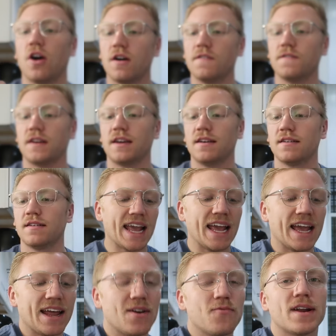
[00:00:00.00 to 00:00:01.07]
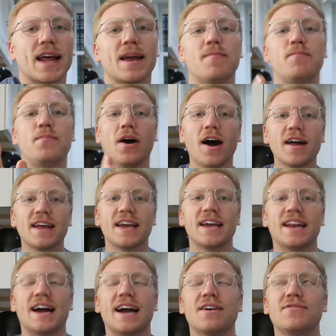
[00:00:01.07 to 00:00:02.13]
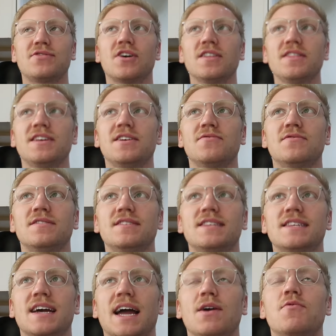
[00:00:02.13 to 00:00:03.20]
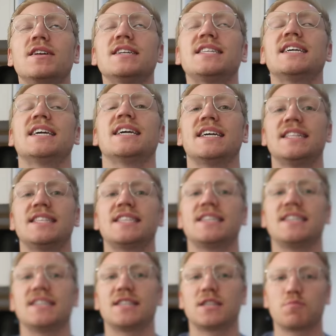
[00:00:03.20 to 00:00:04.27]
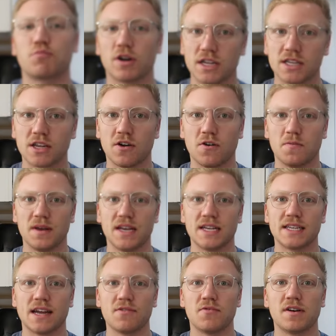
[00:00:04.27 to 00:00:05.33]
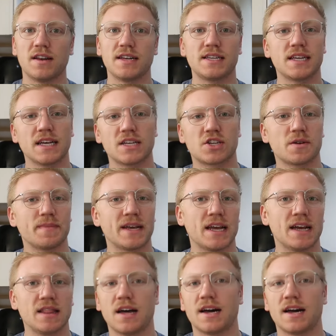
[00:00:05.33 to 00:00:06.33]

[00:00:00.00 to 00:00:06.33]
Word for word: coffee. And when I bought it, I thought that it was, I wanted to get instant espresso because I wanted to like start making